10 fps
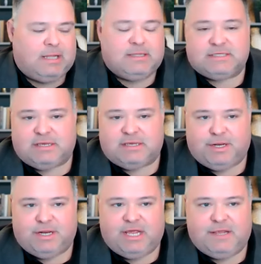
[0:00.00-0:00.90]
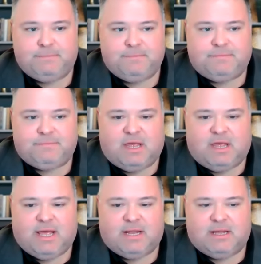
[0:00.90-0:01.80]
this community
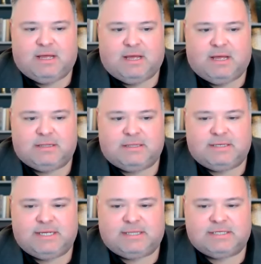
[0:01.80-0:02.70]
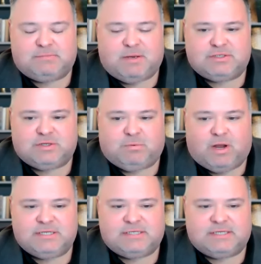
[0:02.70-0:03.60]
and get this special
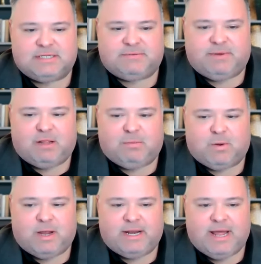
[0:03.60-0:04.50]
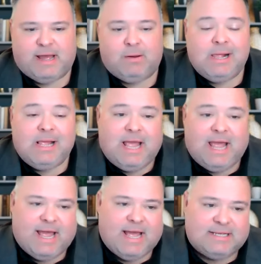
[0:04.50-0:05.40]
pricing that's available right now.
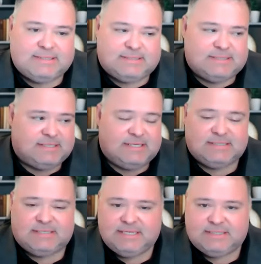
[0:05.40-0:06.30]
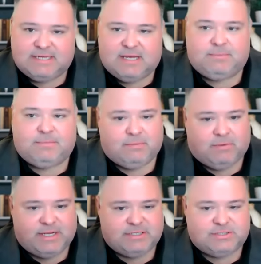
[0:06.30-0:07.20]
As the season heats up,
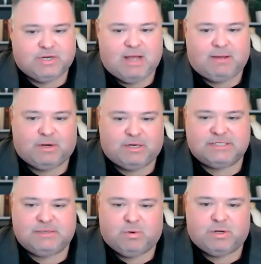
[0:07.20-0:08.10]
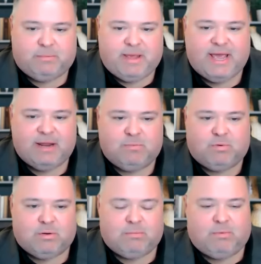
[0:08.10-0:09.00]
rates drop, we're going to see more demand,
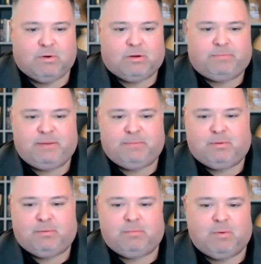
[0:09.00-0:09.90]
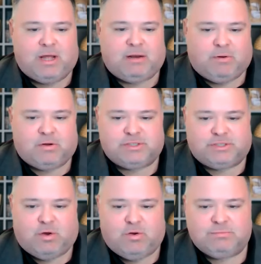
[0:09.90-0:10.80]
more people wanting to
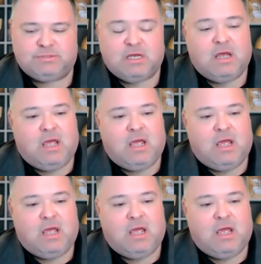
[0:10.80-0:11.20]
purchase homes.